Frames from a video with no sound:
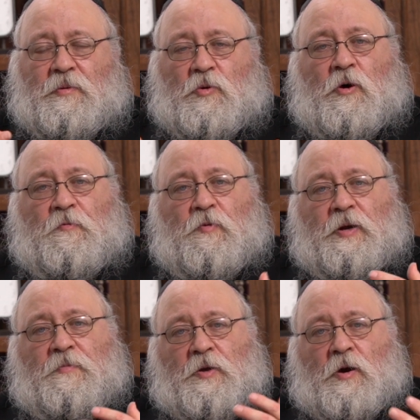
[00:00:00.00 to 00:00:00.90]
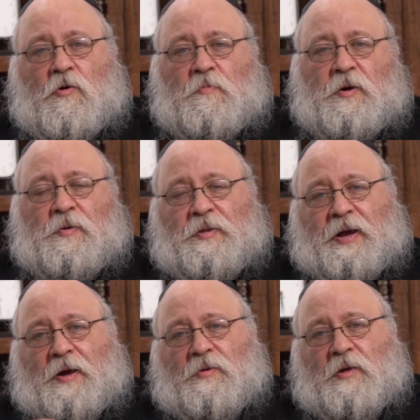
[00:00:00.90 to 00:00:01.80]
offering of the Omer and the
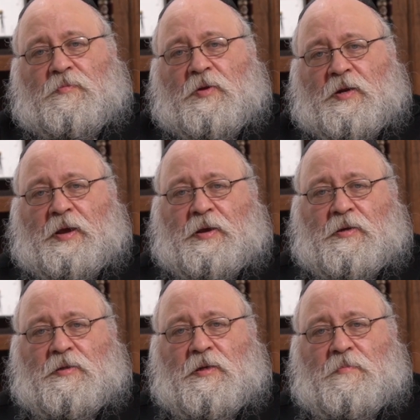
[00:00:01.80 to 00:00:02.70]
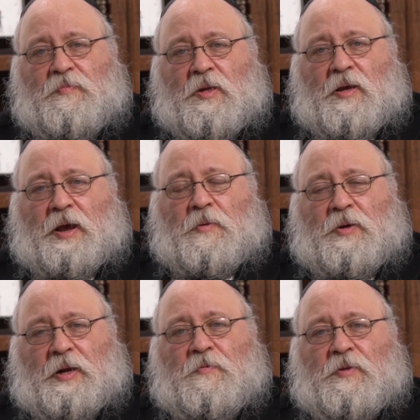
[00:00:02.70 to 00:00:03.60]
counting of the days. And
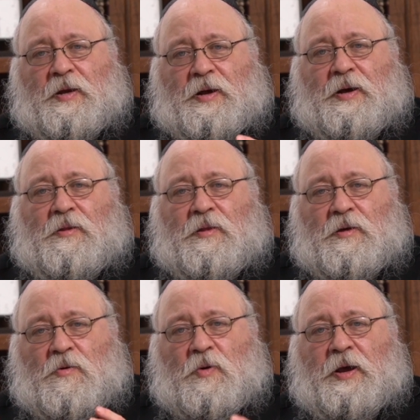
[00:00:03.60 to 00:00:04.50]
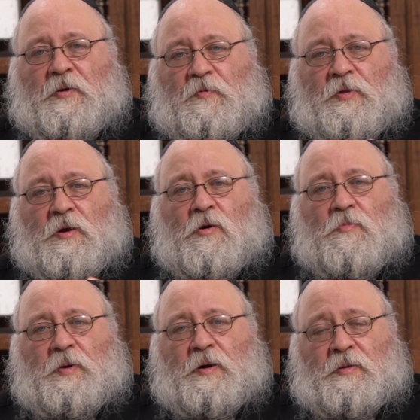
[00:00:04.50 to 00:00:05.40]
whenever they cut the grain for the
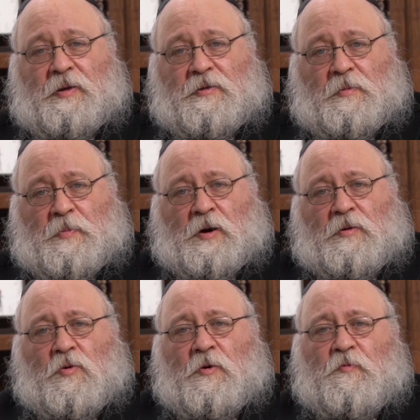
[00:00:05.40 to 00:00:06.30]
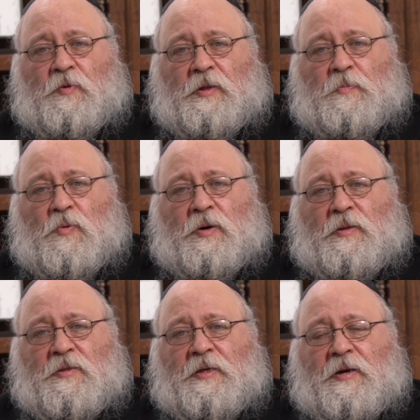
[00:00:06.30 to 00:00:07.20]
Omer, that's the barley offering they brought on
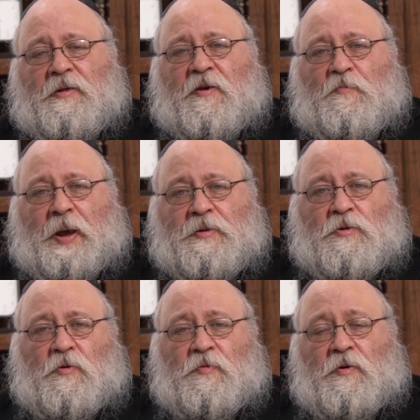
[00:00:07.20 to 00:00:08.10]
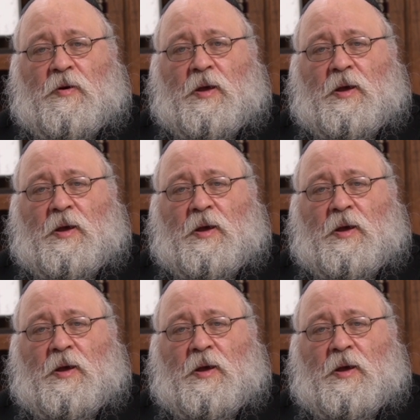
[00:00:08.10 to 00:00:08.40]
the second day of Passover,